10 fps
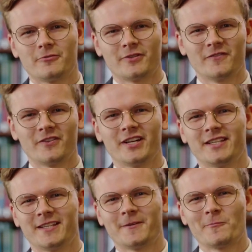We're
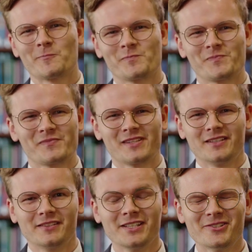inviting
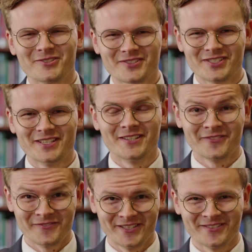leaders in the
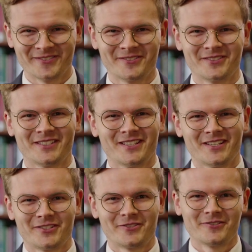field,
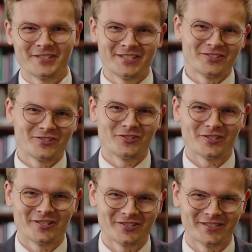attorneys,
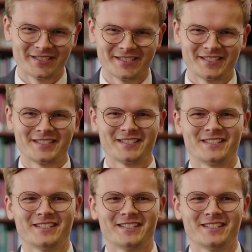judges,